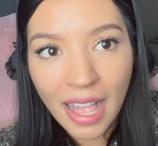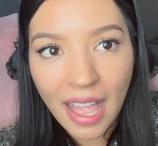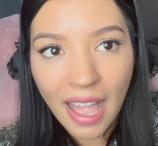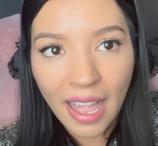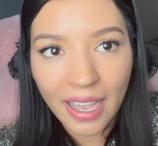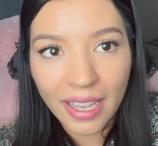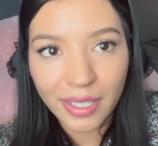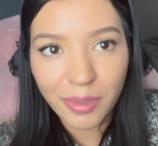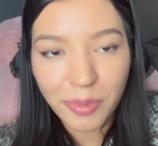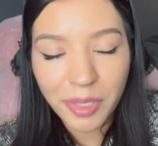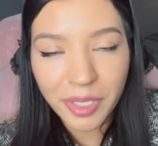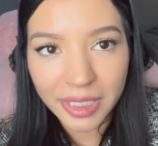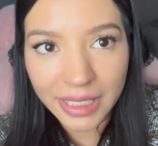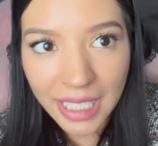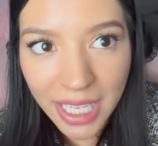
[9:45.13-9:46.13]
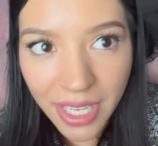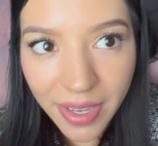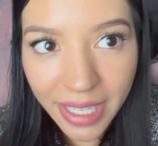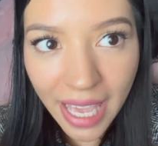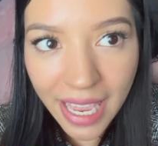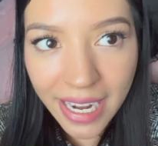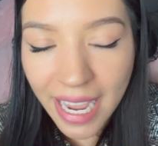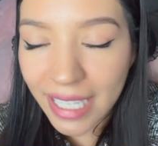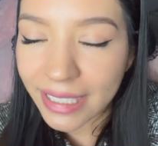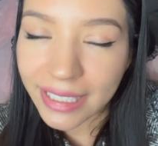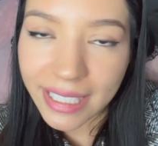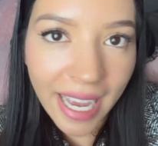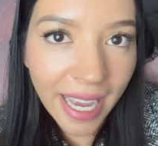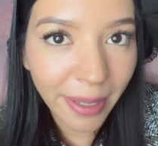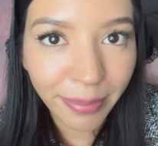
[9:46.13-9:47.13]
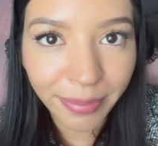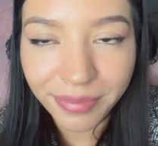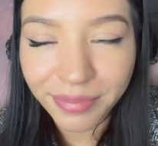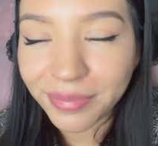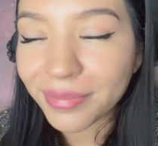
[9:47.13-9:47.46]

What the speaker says: and we'll see you again next time.